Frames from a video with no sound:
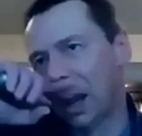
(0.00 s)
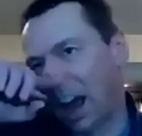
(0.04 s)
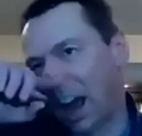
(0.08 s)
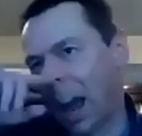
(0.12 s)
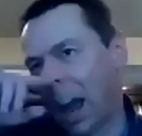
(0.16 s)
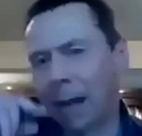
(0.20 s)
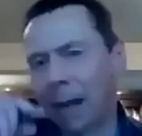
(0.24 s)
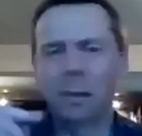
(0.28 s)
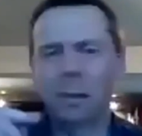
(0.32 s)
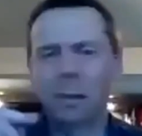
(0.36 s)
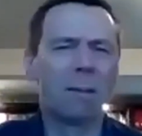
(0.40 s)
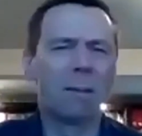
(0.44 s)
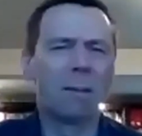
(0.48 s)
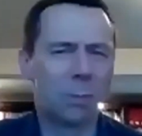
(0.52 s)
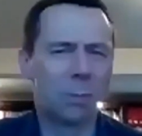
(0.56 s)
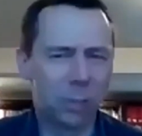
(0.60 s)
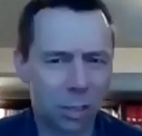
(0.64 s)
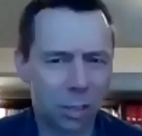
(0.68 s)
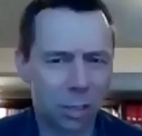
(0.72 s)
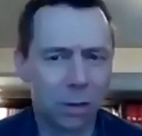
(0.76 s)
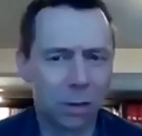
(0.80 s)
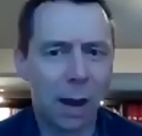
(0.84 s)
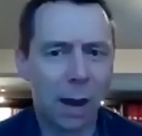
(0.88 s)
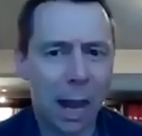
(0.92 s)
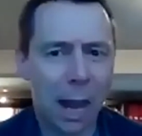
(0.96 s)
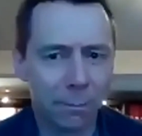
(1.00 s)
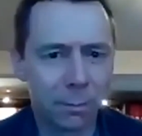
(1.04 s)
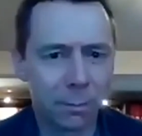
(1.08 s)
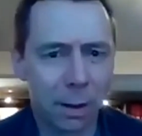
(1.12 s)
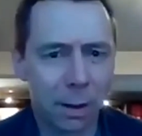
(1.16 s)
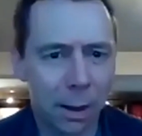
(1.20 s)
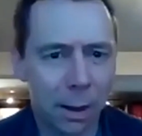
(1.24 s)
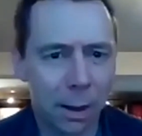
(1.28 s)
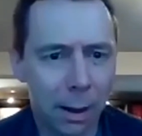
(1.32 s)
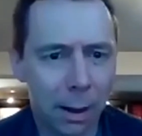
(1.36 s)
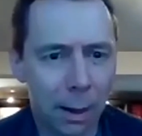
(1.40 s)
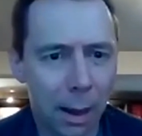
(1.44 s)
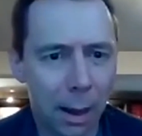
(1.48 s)
And governments do have
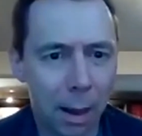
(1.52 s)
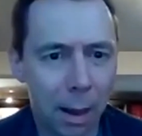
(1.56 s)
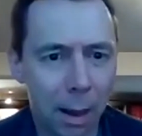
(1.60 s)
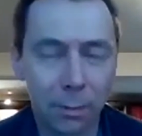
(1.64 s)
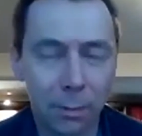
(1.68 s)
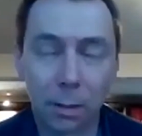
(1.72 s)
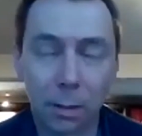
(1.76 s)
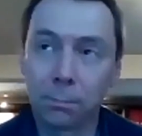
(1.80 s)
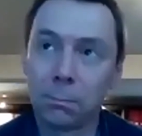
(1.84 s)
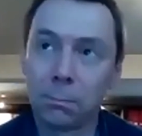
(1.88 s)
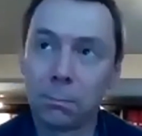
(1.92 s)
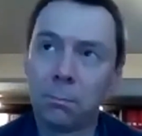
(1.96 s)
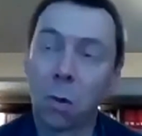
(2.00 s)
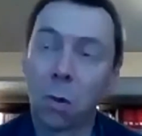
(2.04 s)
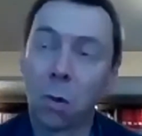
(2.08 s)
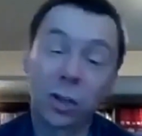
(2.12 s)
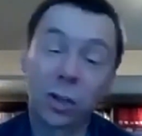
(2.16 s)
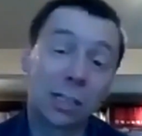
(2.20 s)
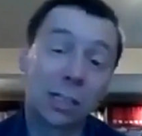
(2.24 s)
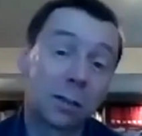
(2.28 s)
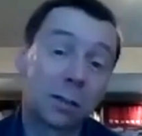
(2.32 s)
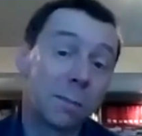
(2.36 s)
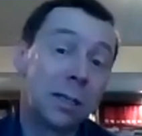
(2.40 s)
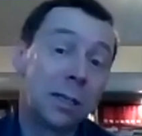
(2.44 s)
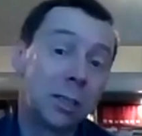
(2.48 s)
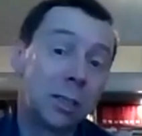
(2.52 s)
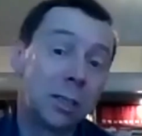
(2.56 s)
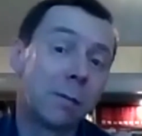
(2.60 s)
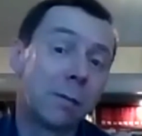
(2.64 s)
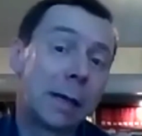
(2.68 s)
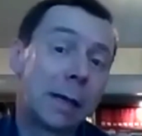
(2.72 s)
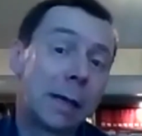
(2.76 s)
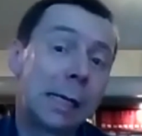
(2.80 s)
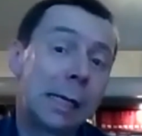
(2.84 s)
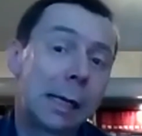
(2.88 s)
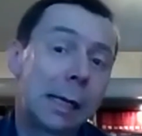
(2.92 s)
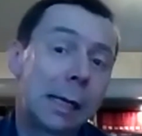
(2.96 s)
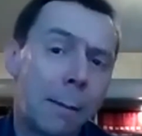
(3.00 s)
other modest means of
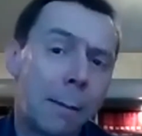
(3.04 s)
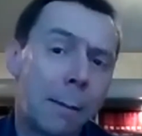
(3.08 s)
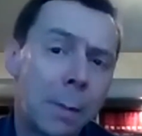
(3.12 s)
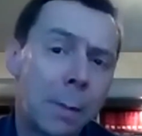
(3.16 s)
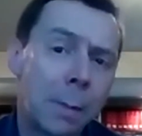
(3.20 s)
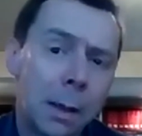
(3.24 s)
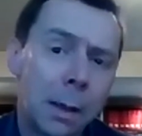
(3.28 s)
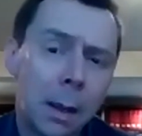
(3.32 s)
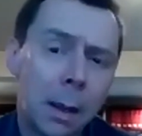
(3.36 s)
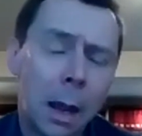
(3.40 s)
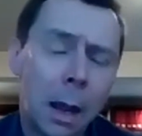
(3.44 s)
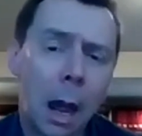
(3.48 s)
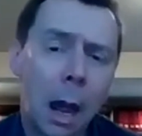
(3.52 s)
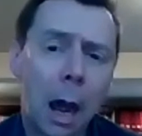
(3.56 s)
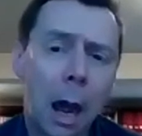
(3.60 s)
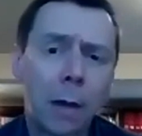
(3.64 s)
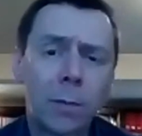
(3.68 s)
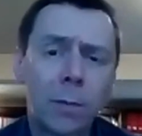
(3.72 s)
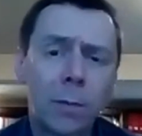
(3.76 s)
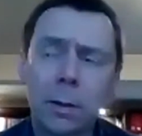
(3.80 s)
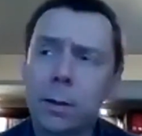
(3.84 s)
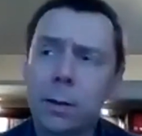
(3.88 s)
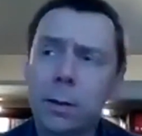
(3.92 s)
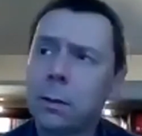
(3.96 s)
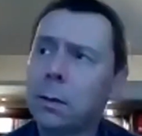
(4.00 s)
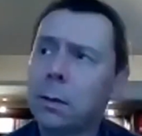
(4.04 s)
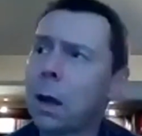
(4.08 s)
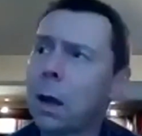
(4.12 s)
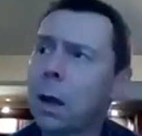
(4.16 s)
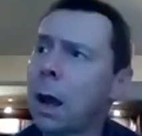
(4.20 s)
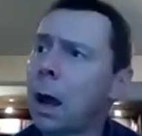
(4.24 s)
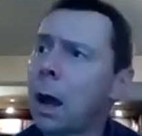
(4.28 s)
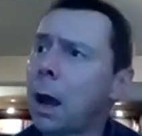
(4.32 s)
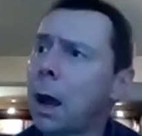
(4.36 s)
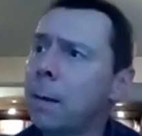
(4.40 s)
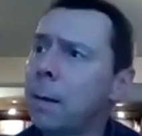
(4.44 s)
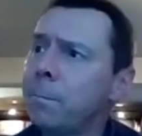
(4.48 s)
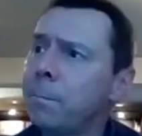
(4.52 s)
income other than
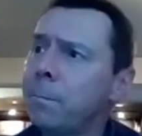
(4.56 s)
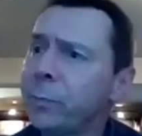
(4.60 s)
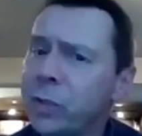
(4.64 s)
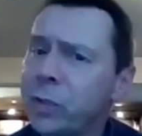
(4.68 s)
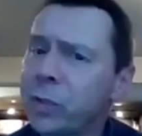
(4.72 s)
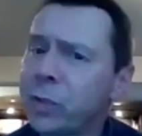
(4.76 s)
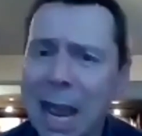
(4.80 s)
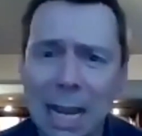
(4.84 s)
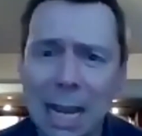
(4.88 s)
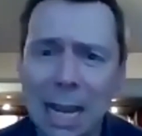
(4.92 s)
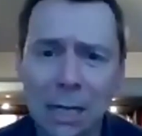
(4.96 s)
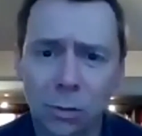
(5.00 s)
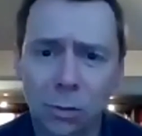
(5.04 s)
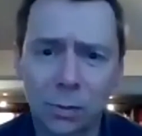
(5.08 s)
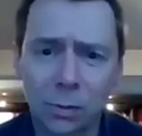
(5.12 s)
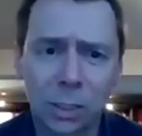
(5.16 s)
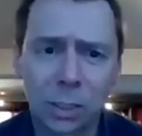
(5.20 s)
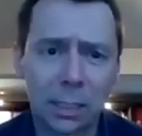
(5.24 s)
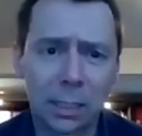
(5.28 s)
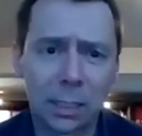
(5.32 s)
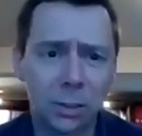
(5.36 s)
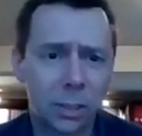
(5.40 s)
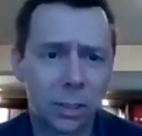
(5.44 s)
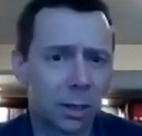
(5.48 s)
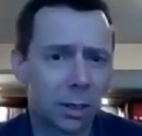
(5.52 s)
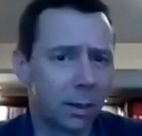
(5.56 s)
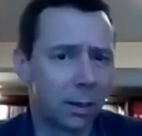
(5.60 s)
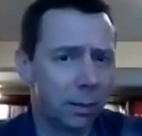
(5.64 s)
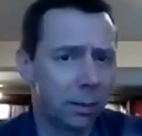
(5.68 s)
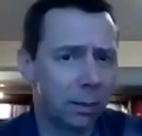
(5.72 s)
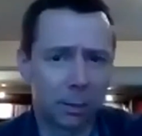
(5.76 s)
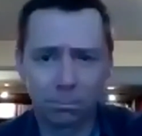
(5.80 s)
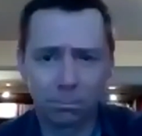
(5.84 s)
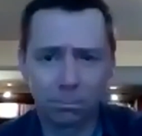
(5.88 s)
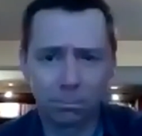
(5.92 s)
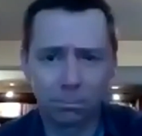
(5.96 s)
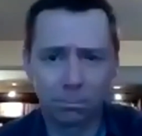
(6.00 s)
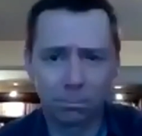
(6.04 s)
tax receipts. You
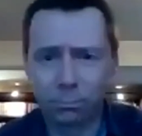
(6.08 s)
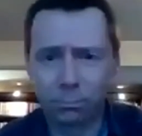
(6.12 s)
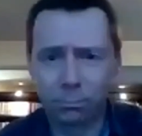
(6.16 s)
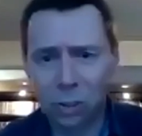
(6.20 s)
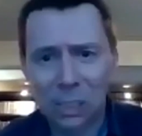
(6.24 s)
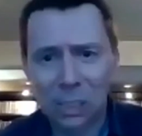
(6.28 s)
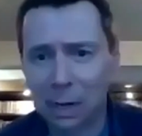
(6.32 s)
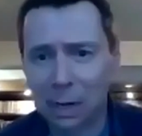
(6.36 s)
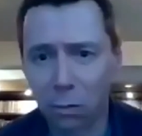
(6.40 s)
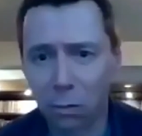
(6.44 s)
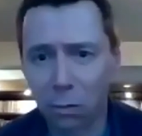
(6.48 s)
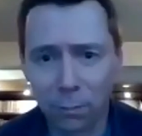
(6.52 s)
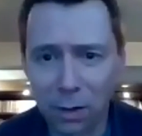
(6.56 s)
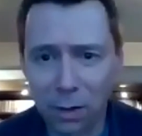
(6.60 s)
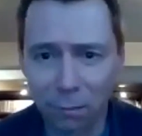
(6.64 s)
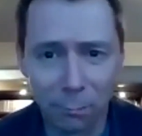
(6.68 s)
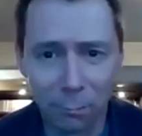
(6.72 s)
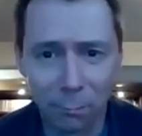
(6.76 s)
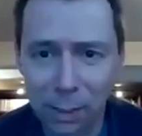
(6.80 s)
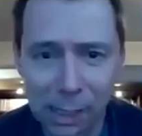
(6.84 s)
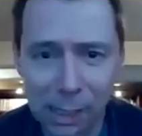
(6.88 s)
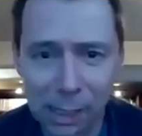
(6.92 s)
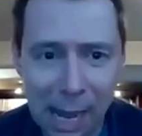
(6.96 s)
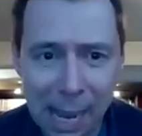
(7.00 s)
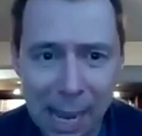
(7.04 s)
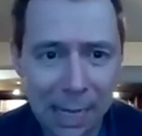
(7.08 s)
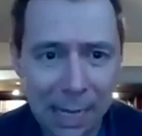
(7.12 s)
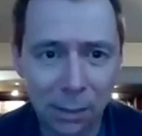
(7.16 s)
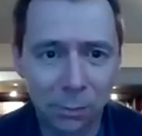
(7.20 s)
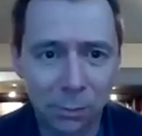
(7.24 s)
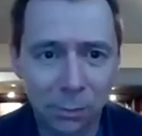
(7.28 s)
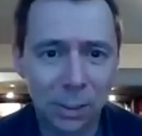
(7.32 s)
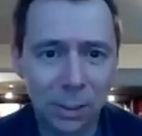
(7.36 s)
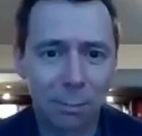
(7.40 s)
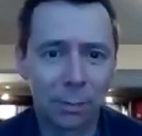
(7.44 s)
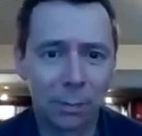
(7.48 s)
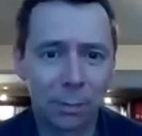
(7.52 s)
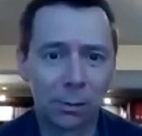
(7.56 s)
could sell off government land or
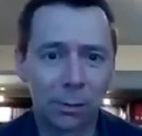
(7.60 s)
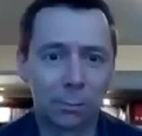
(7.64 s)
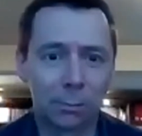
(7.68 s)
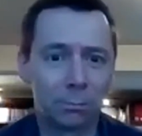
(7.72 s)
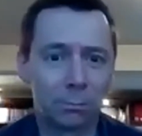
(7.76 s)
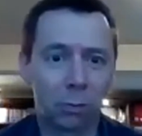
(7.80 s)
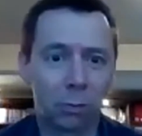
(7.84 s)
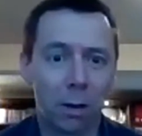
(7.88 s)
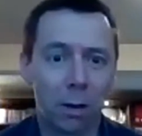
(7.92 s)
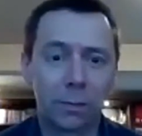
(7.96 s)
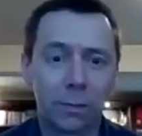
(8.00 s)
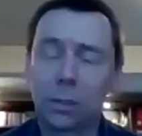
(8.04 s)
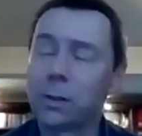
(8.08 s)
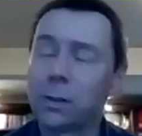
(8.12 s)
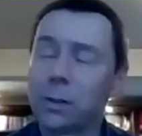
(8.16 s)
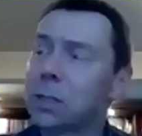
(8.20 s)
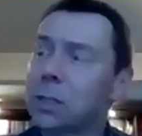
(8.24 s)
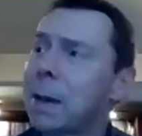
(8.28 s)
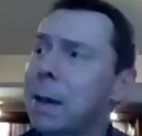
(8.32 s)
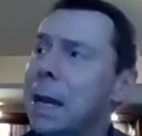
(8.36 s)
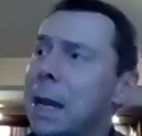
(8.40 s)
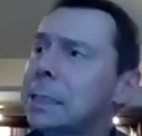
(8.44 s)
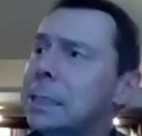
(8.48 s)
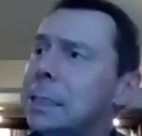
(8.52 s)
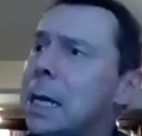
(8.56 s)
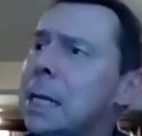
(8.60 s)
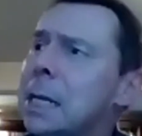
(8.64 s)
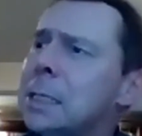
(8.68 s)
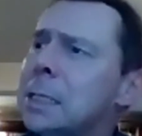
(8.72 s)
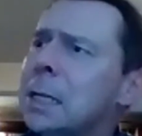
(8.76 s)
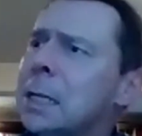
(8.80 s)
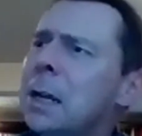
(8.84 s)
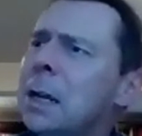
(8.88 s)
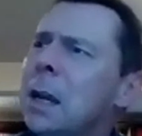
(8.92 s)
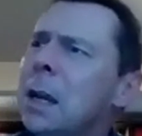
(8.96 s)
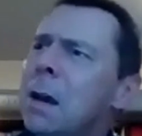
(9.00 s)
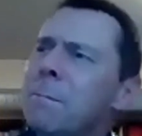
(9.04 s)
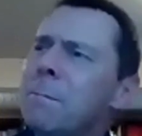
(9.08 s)
something, privatise some assets.
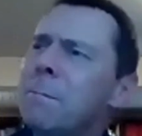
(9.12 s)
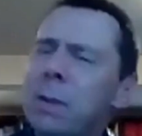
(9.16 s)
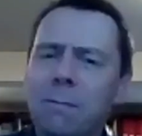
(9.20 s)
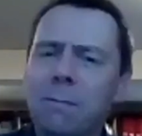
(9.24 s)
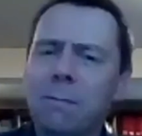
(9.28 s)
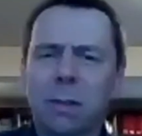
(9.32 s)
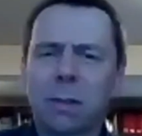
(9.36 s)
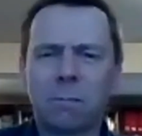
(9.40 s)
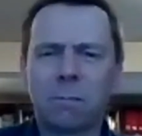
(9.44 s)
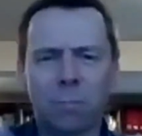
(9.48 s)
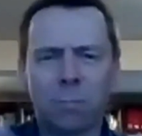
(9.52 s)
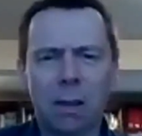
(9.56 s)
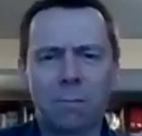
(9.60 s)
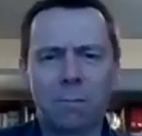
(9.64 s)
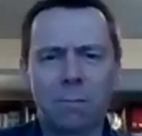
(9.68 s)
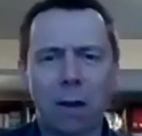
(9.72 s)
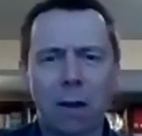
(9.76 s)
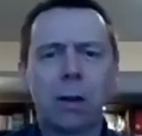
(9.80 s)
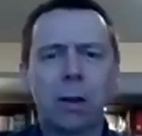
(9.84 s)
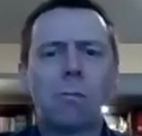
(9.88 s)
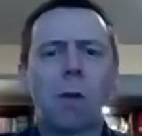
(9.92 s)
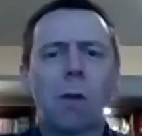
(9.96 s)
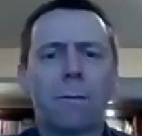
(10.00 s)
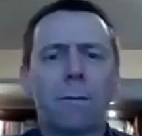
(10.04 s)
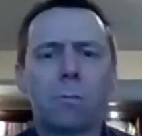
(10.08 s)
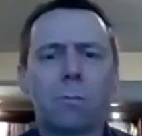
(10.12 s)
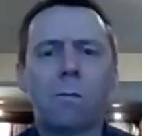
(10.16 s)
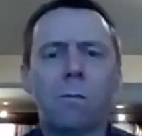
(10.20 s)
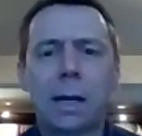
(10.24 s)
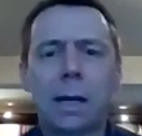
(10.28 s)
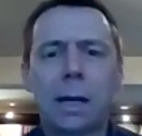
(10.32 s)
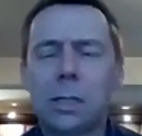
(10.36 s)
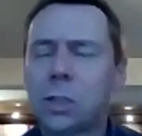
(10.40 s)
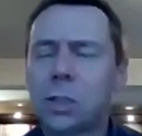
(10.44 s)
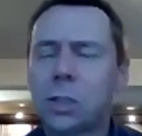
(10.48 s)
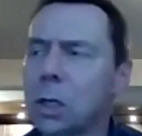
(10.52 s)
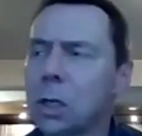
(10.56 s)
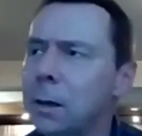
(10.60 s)
But in very rough and
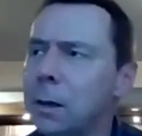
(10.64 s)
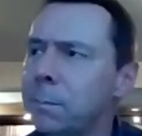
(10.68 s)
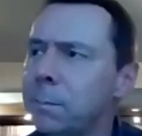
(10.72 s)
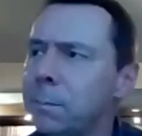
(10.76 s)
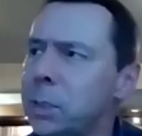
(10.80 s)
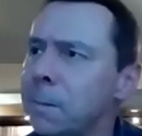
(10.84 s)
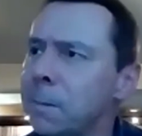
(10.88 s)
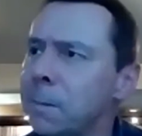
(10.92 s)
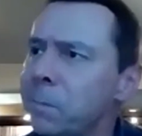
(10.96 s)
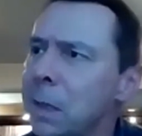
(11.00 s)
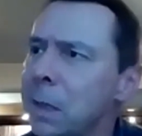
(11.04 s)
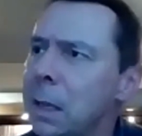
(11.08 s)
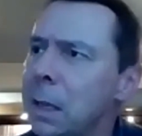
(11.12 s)
ready terms,